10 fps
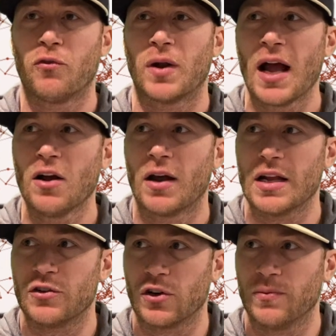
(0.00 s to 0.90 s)
when I got
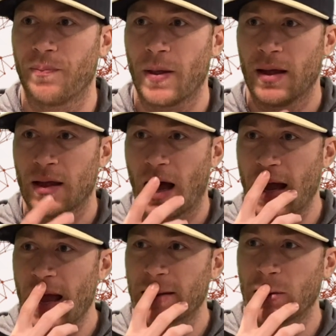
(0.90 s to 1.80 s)
injured,
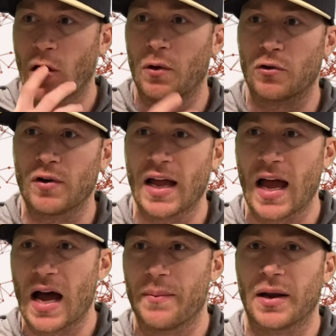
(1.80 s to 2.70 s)
I had to go and
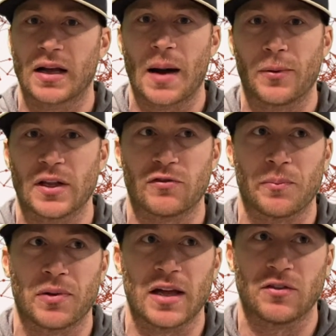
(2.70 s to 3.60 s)
rehab at a couple different
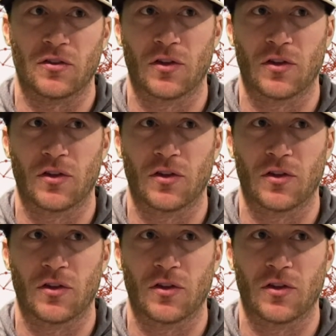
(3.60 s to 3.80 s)
places.